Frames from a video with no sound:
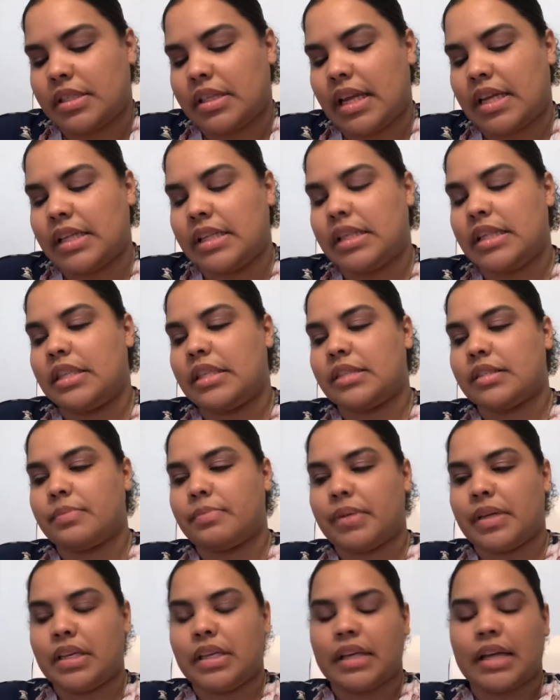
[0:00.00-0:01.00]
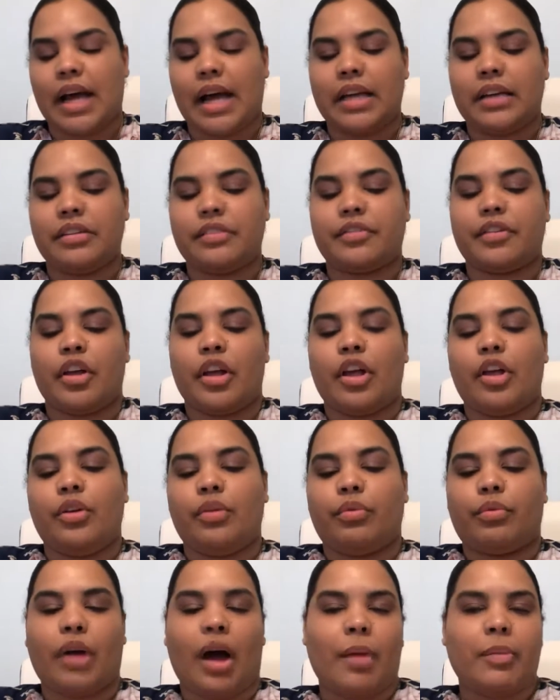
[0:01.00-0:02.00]
and he's been kind of
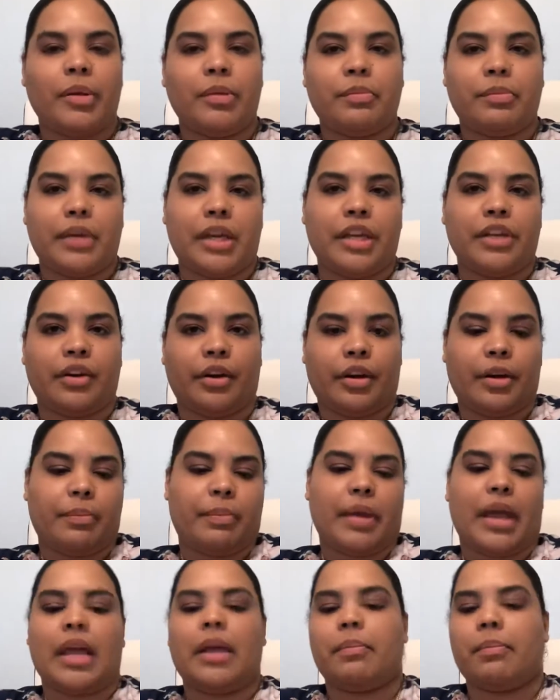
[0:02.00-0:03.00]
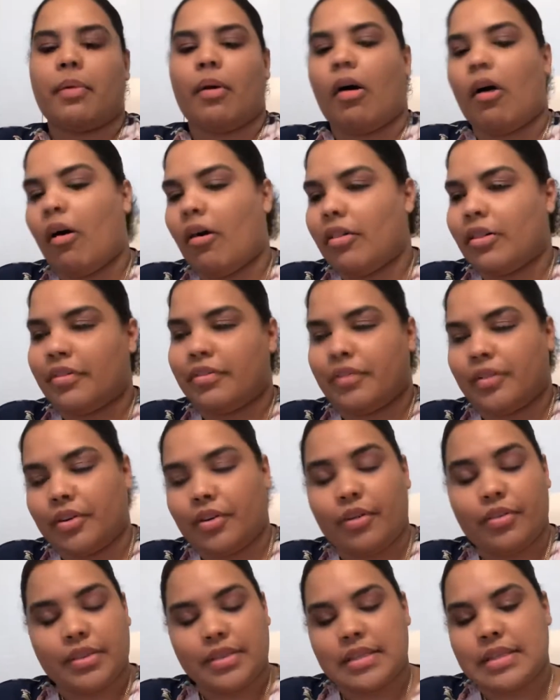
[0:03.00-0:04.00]
robbing Peter to pay Paul, if you
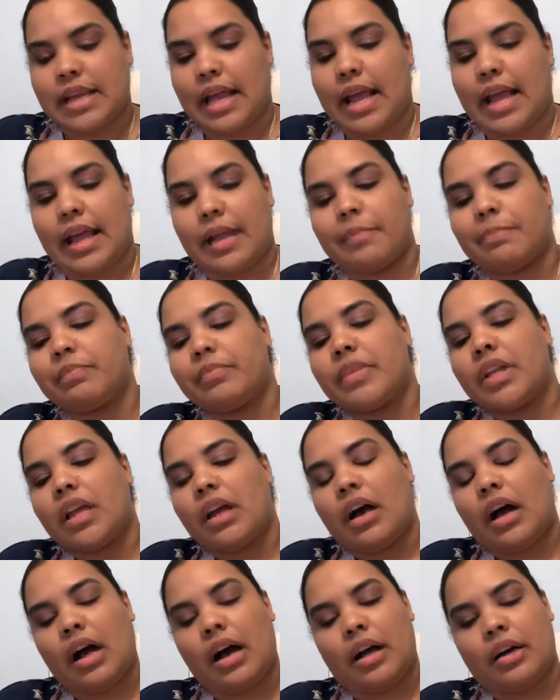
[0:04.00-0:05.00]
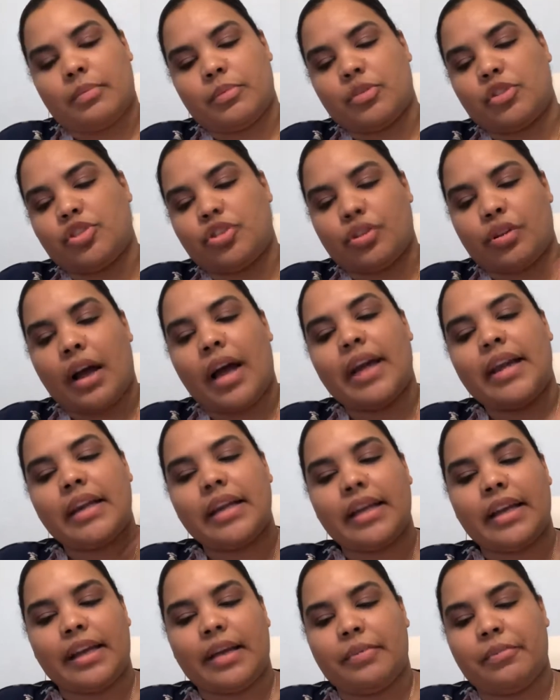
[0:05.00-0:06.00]
know the saying, to try
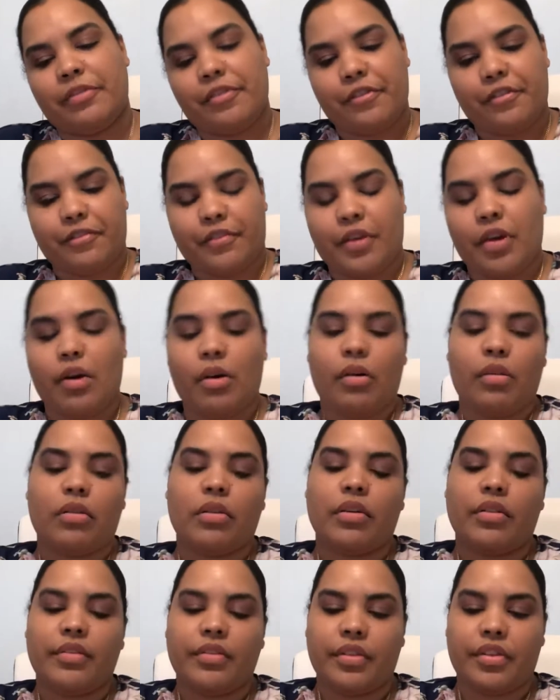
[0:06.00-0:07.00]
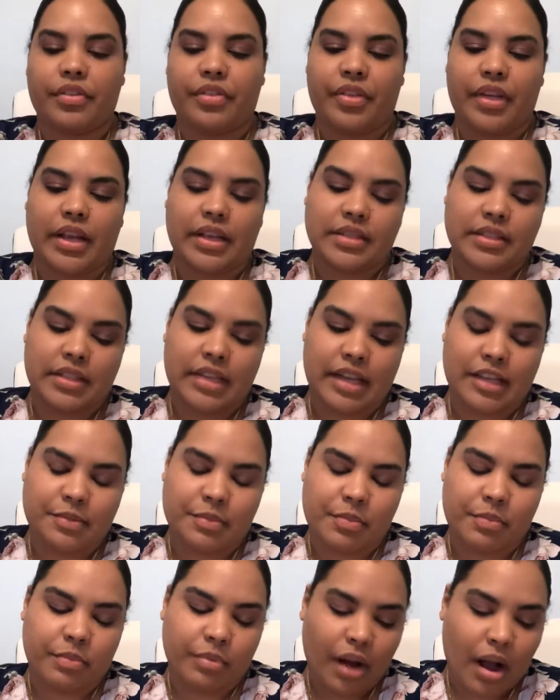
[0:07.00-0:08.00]
to fulfill the things he has
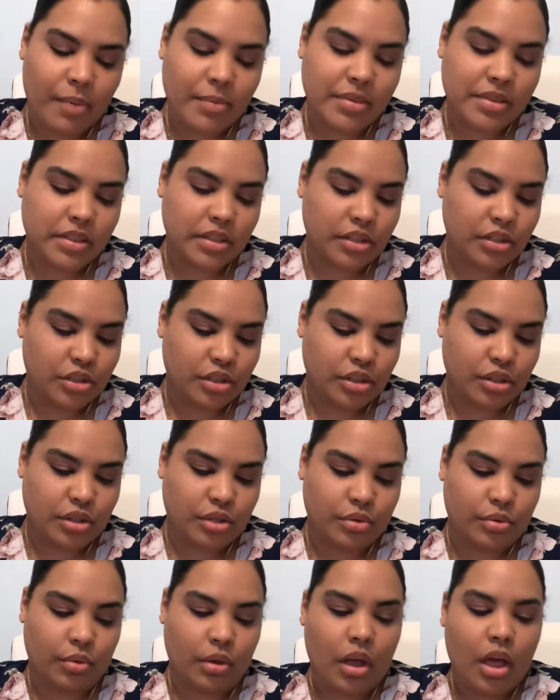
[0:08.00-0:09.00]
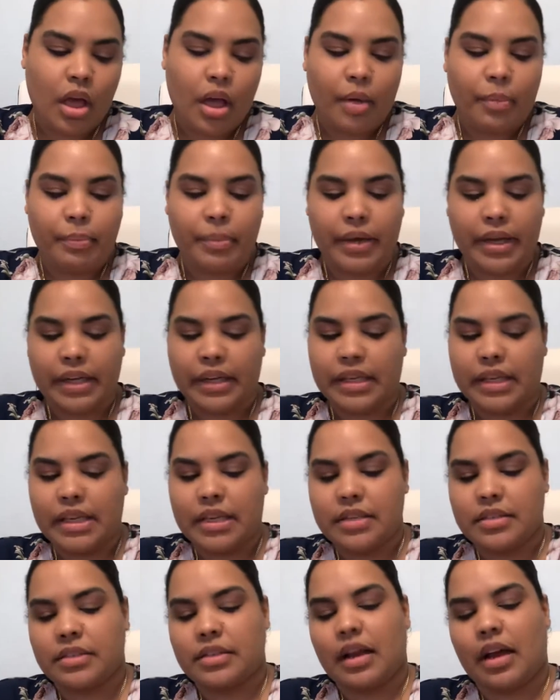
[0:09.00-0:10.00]
been promising to you, but
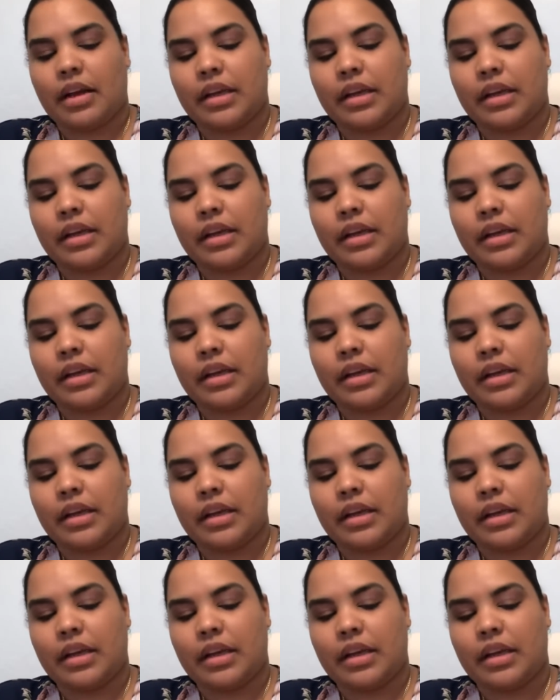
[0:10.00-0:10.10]
he